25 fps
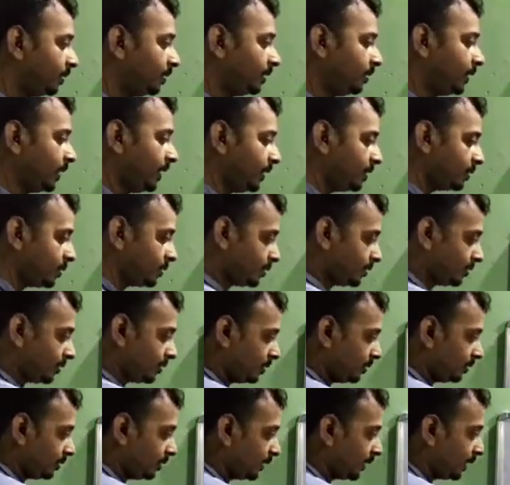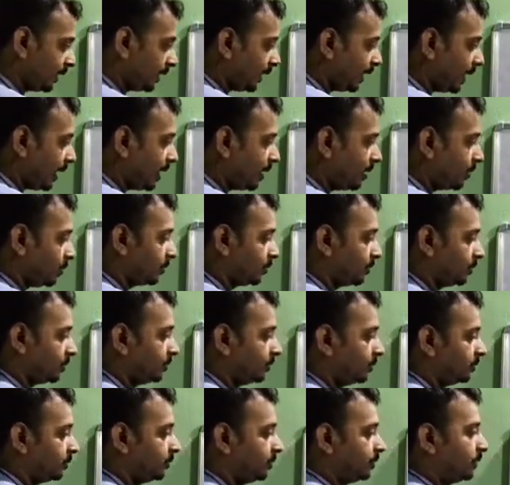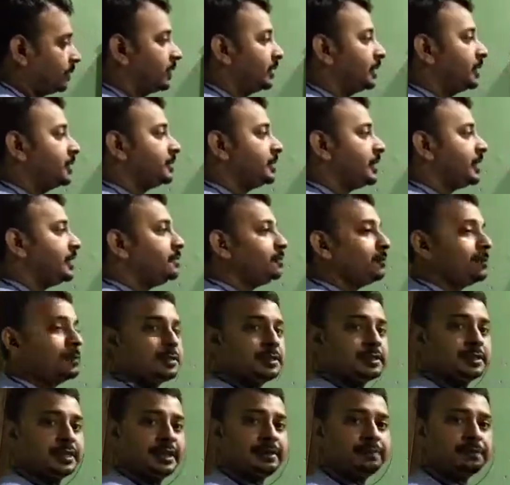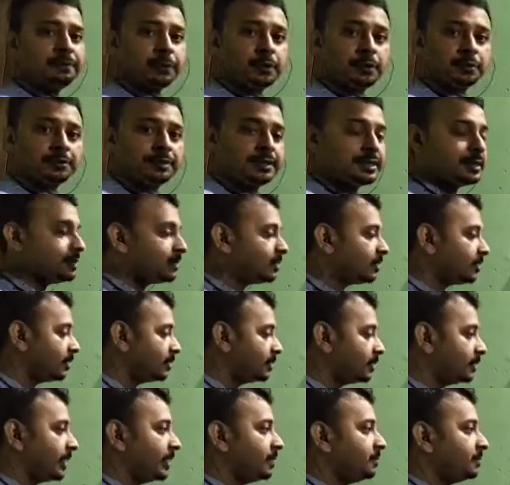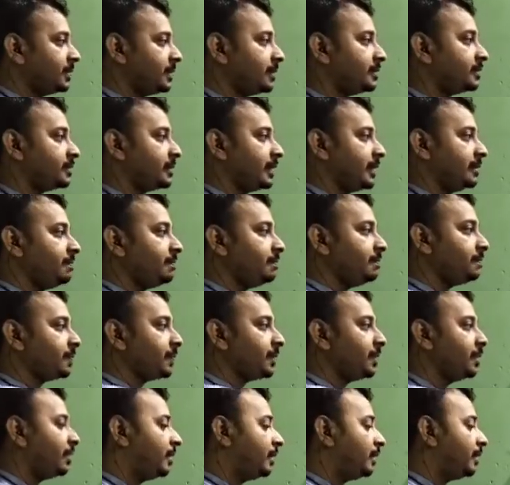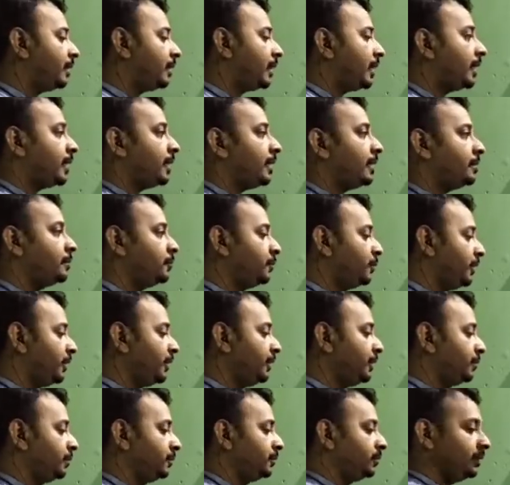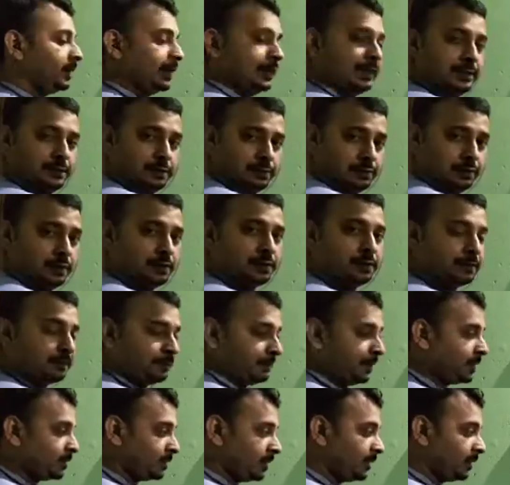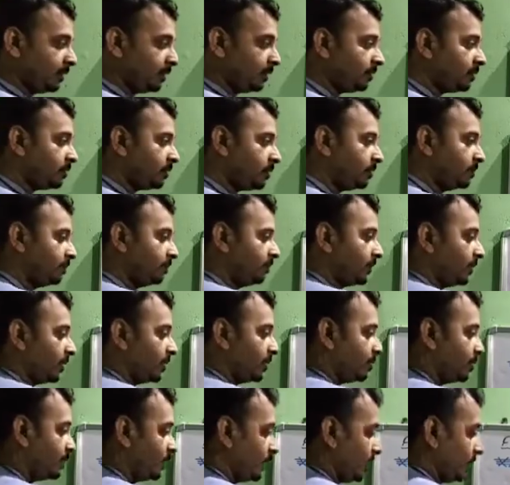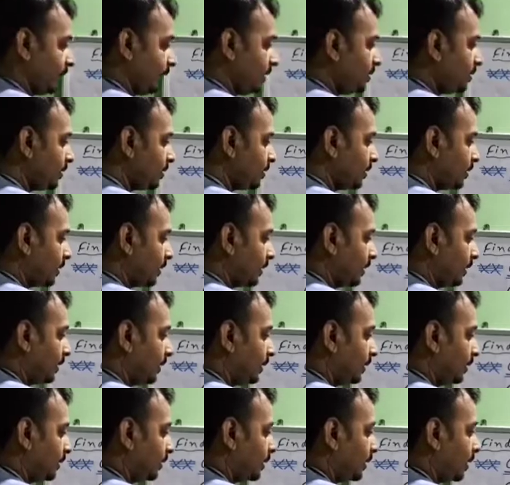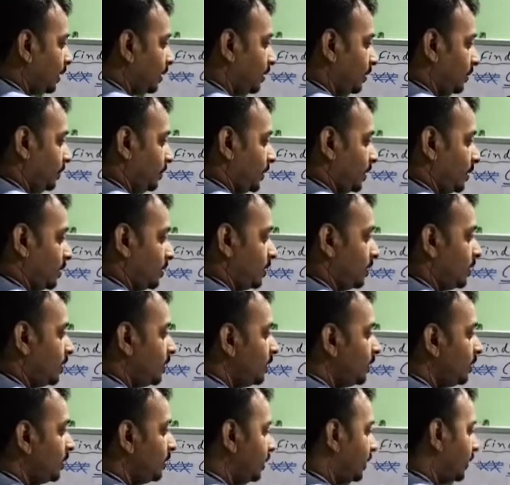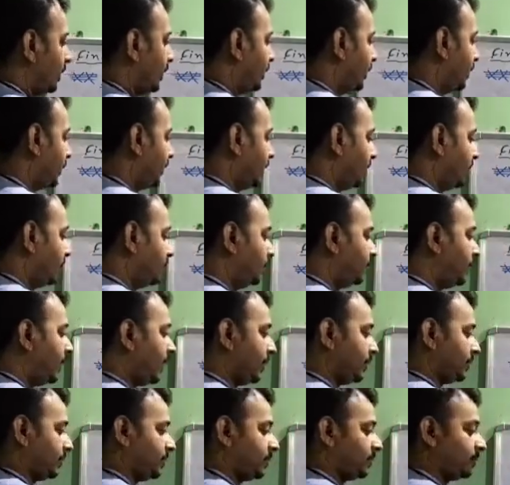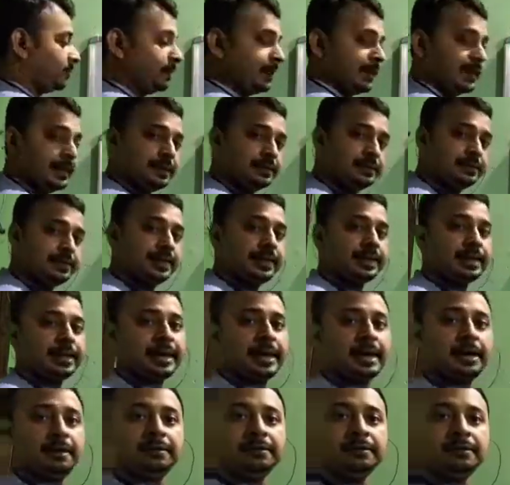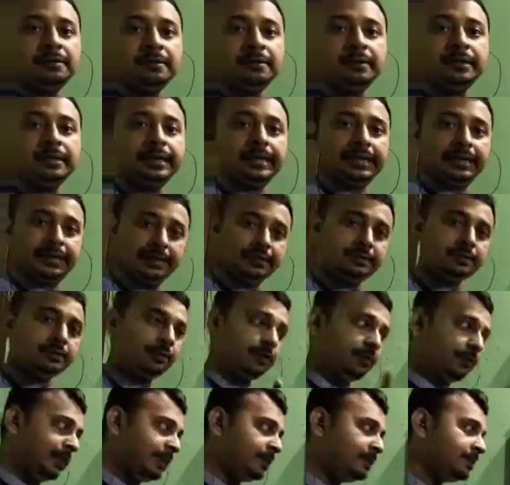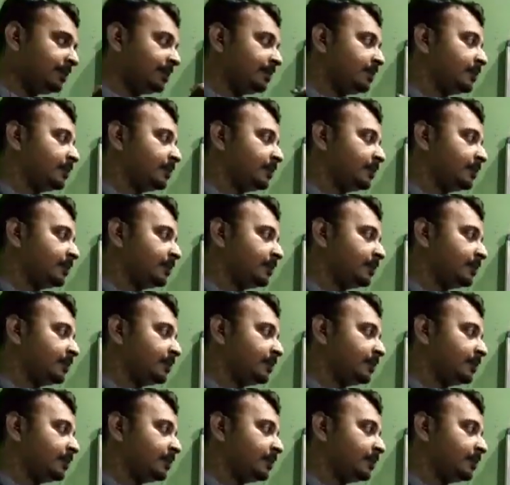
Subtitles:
Next, cow. Same process, same system. I, we, you. It is not, obviously not. So it is third person. But when I say cow, it is always